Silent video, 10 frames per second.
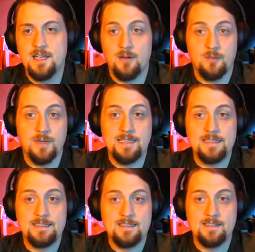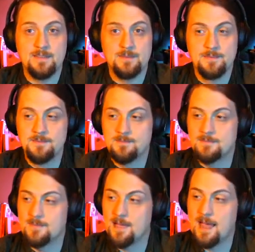and rings.
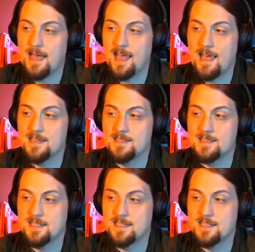And